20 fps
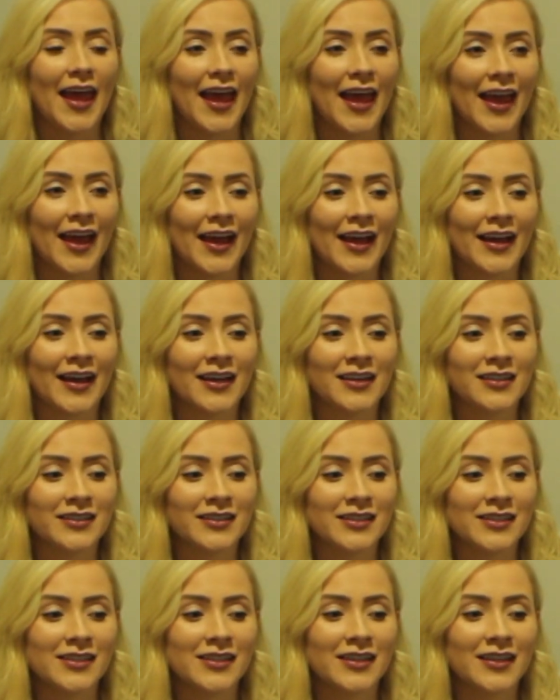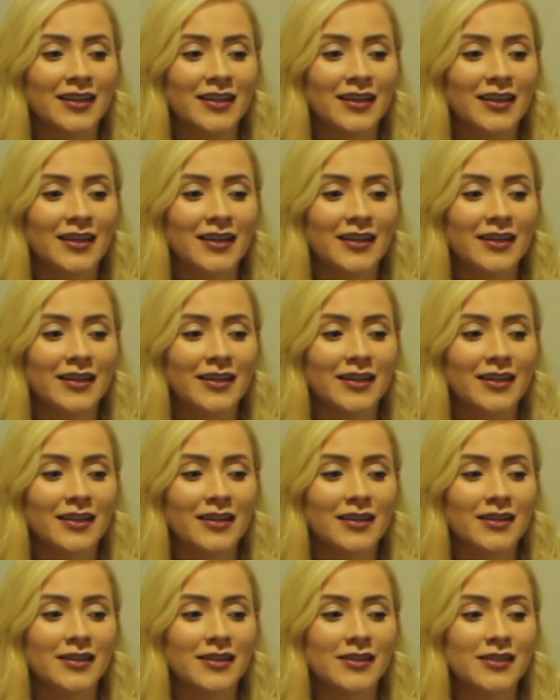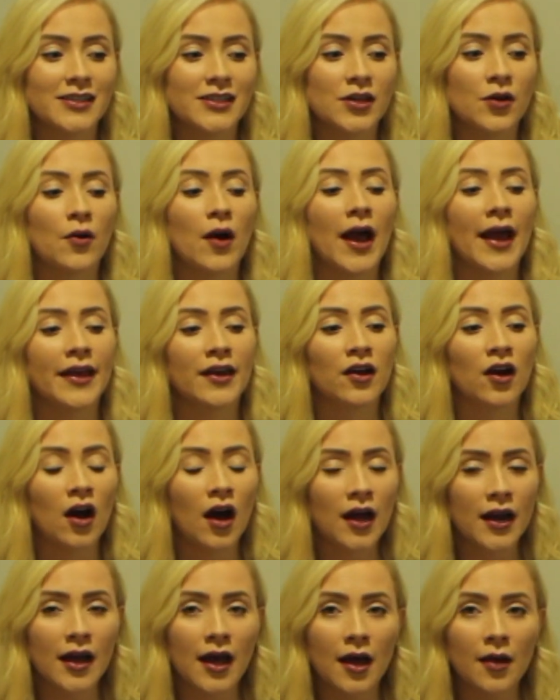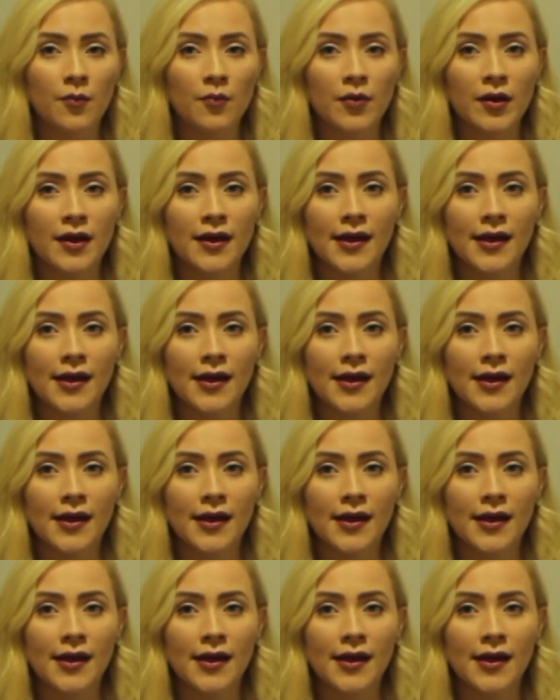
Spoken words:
And so I got up